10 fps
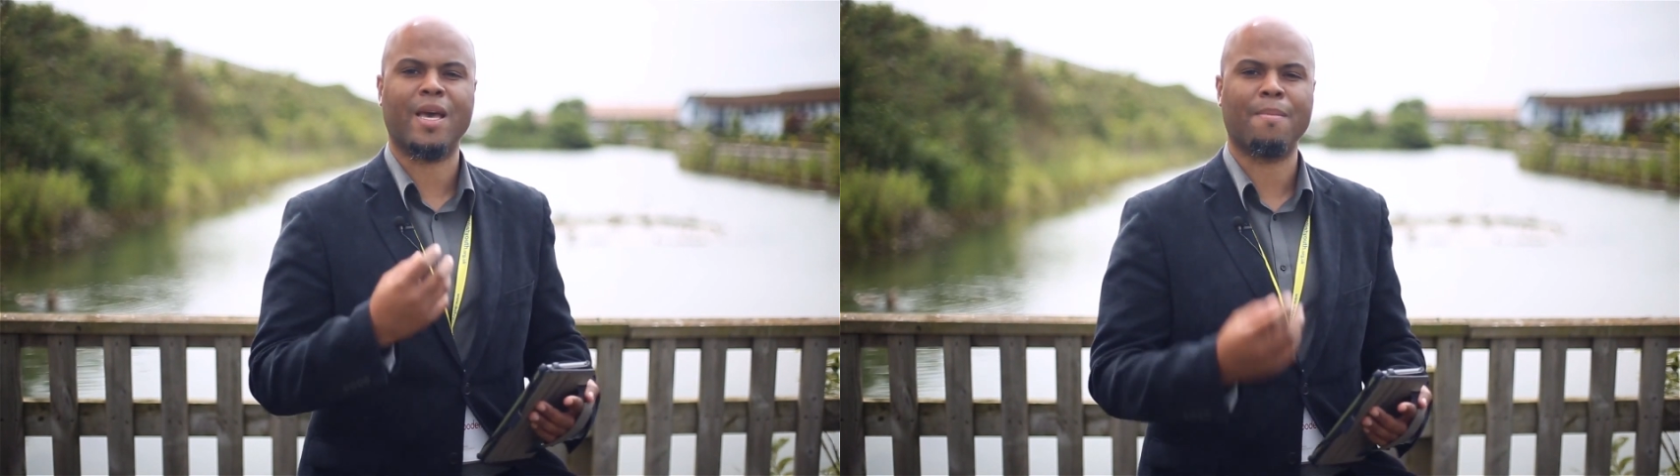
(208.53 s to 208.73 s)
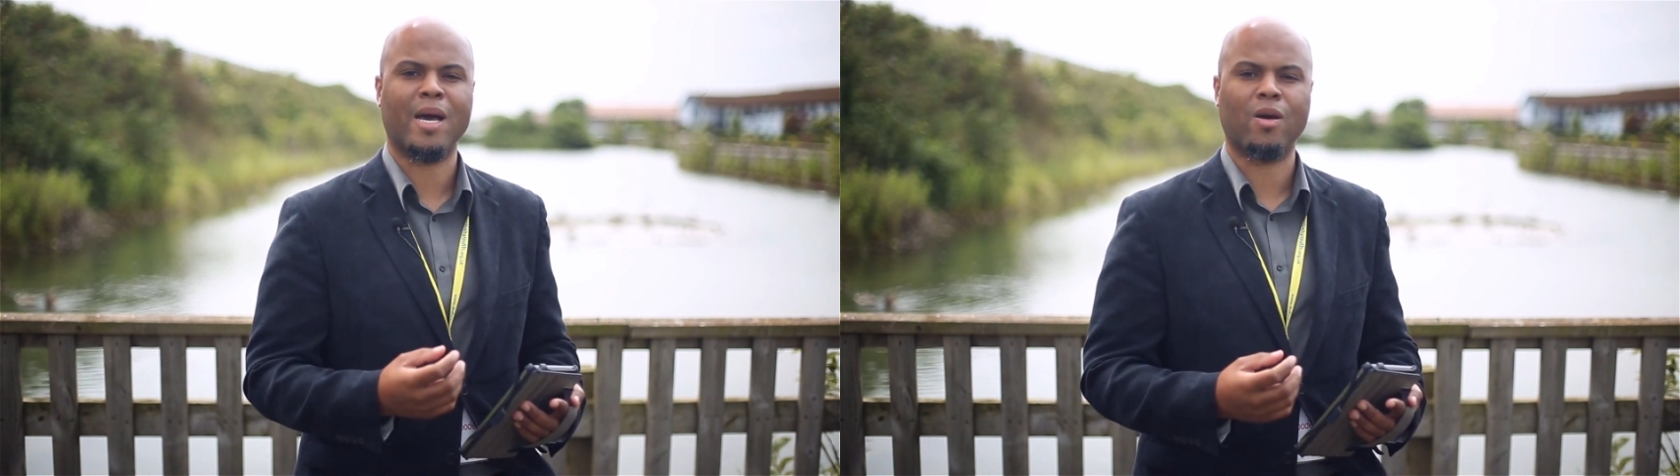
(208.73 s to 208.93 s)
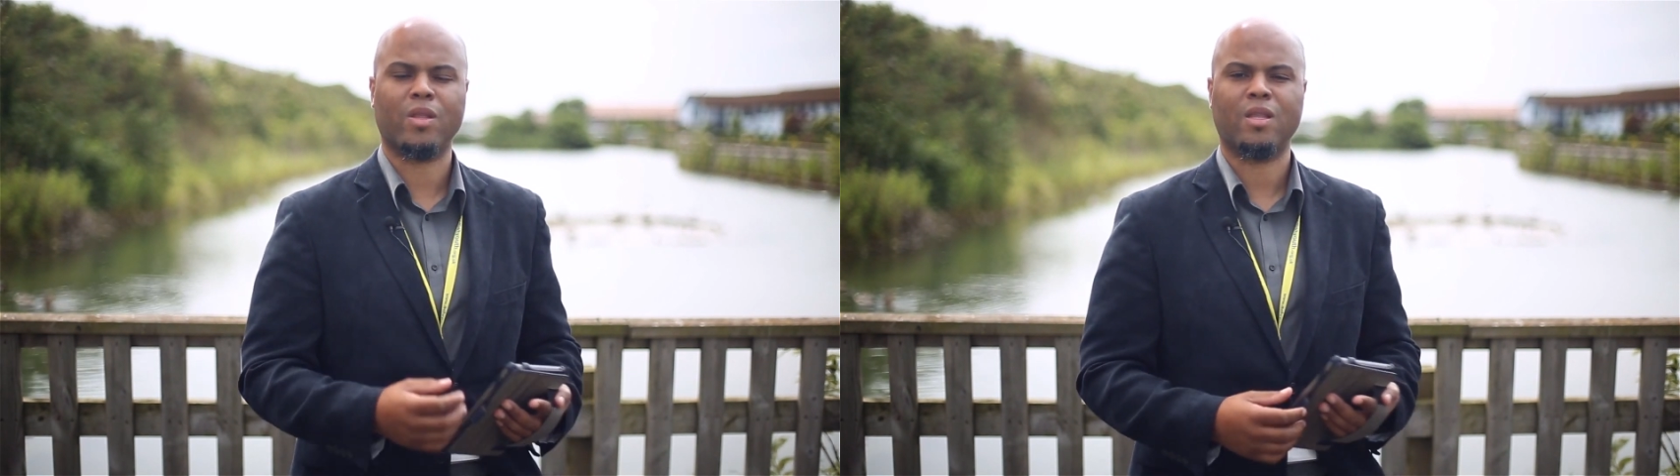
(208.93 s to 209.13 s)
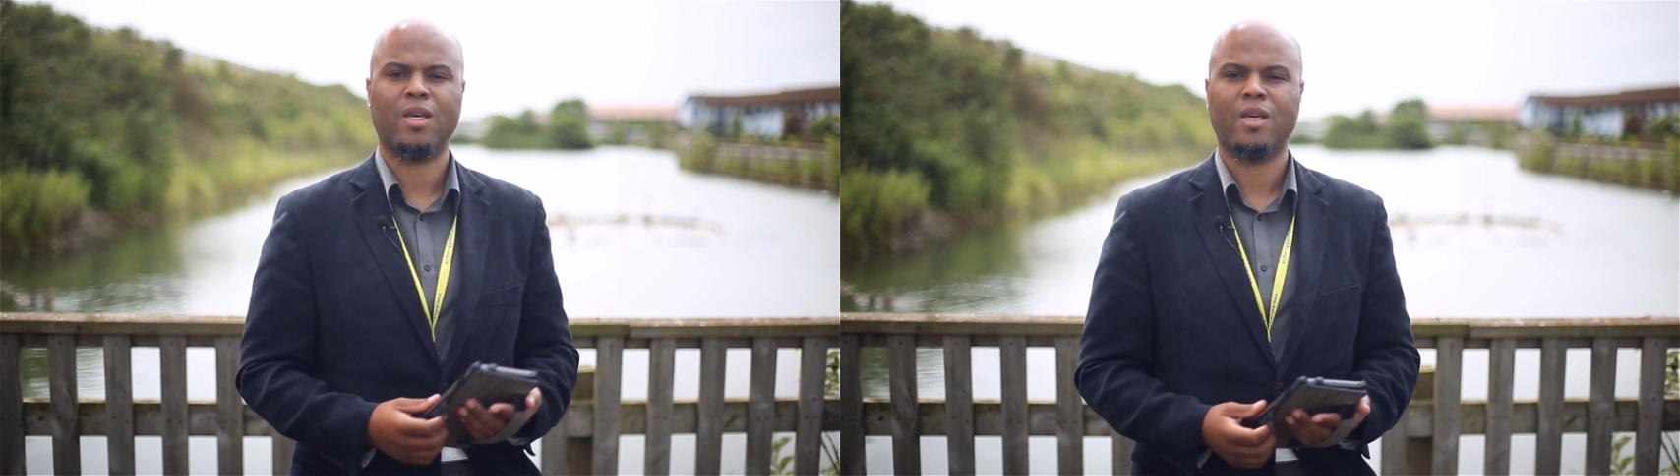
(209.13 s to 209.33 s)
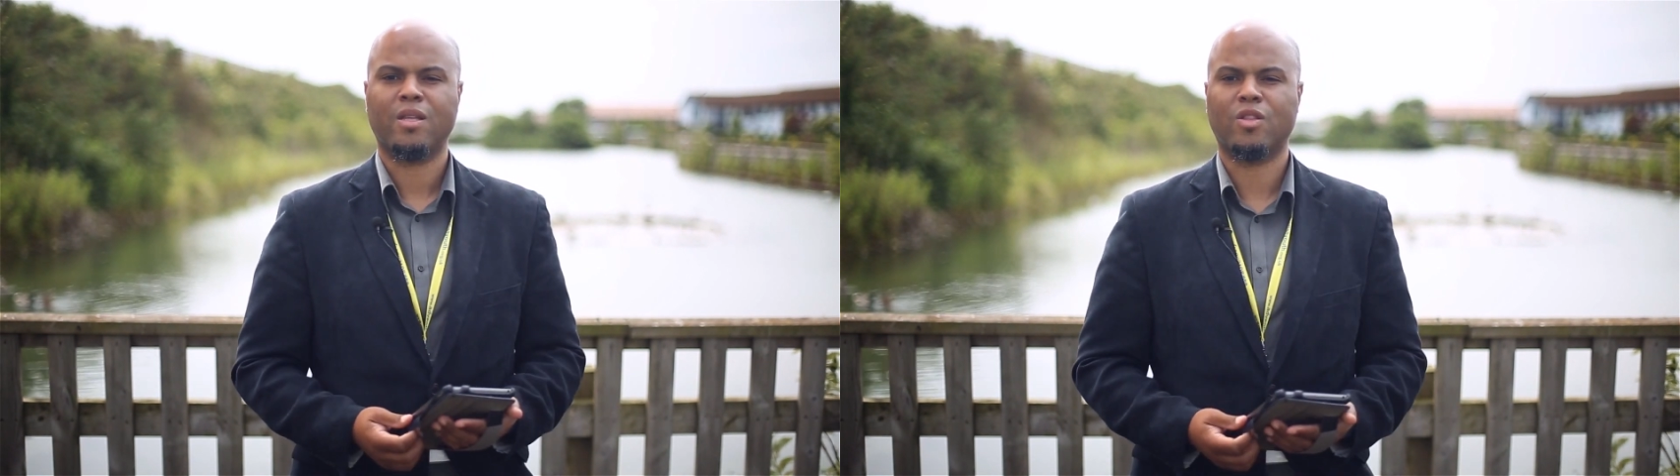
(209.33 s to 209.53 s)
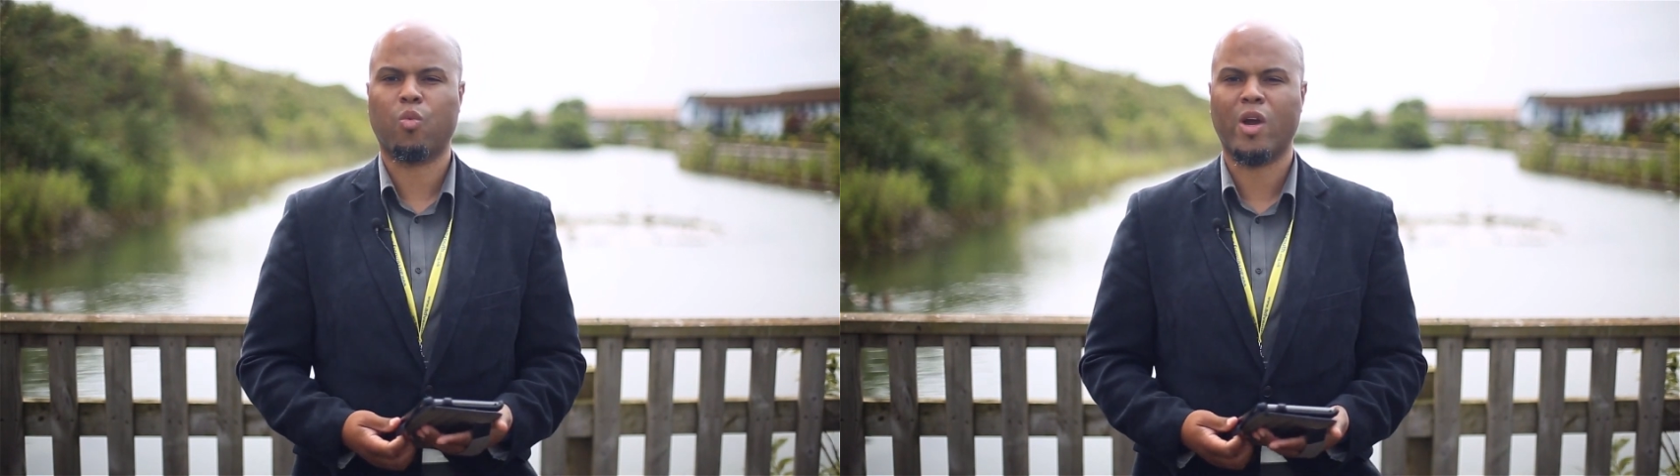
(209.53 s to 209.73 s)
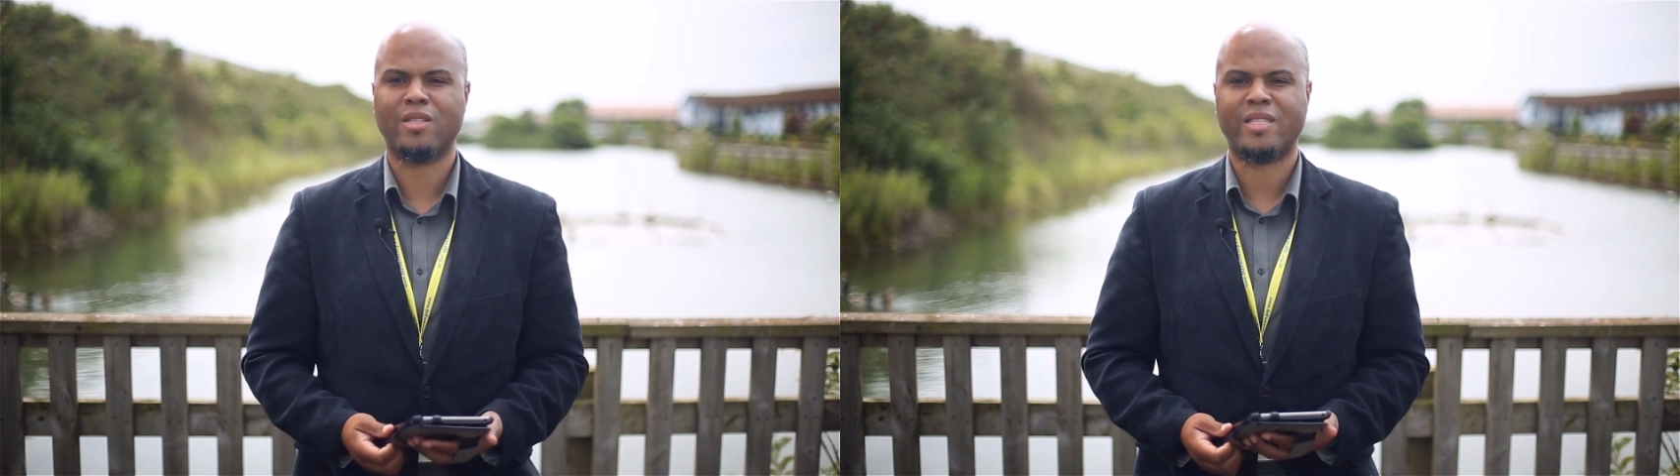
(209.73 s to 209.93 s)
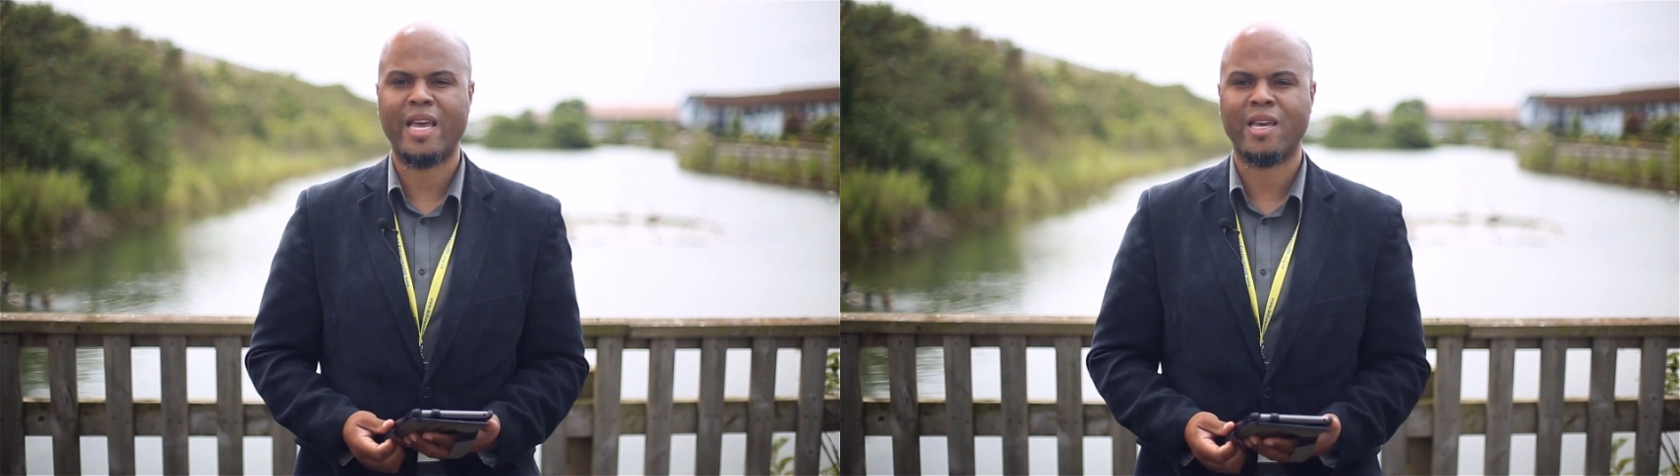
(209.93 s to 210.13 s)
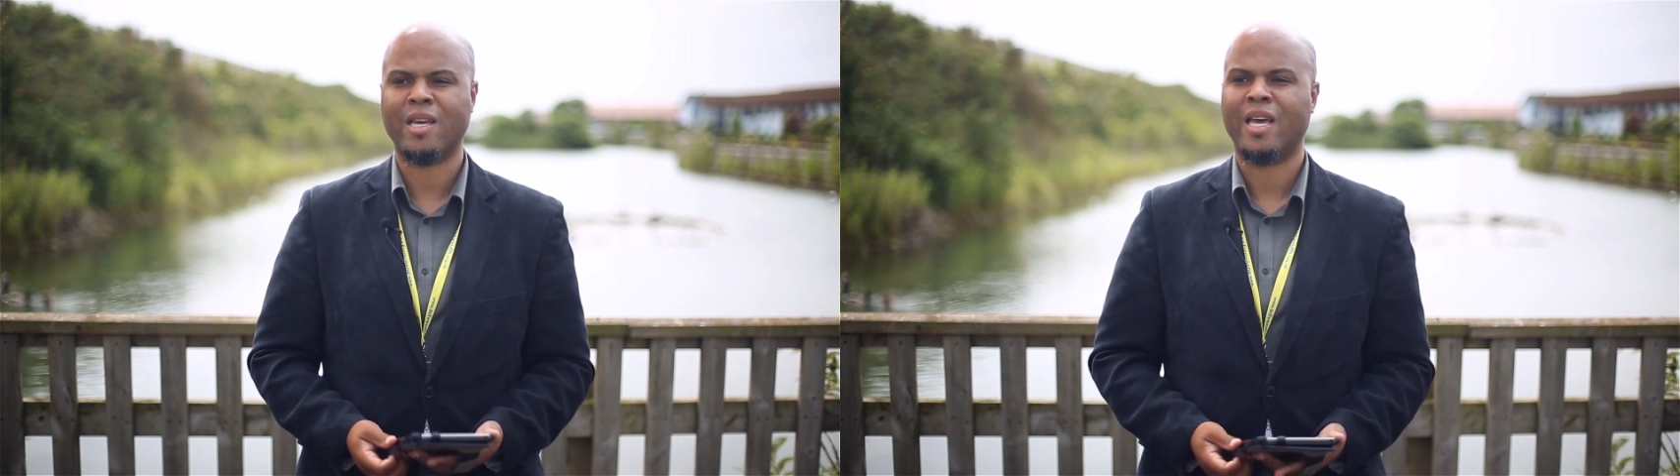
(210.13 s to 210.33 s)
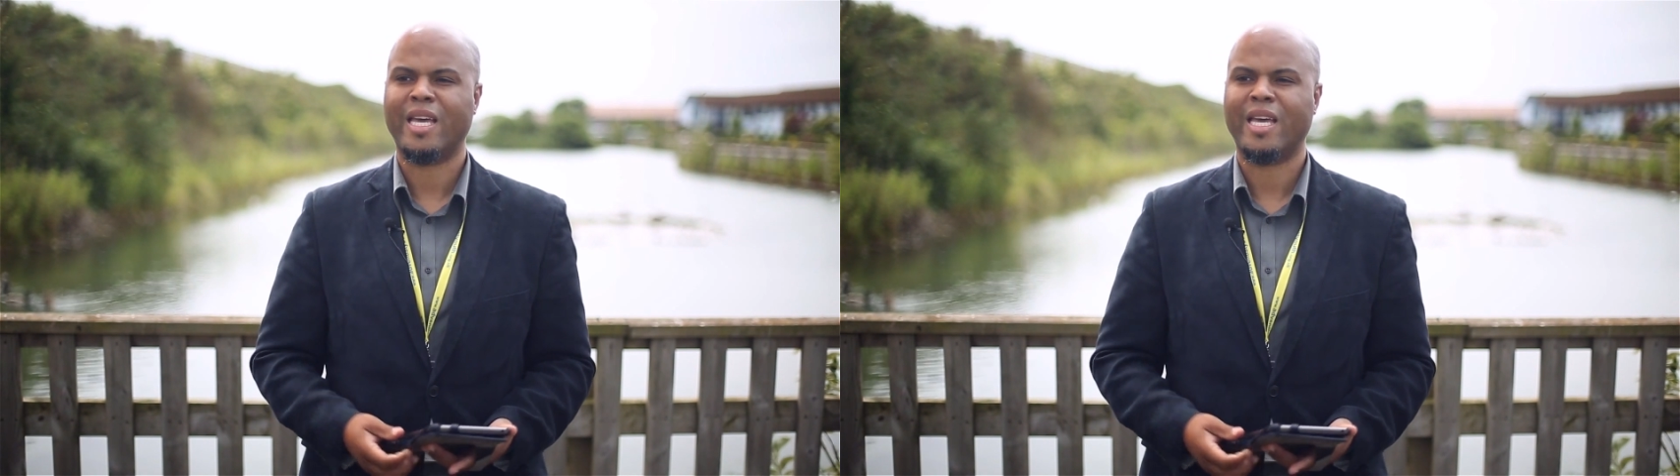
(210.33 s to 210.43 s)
their mouth the word saying,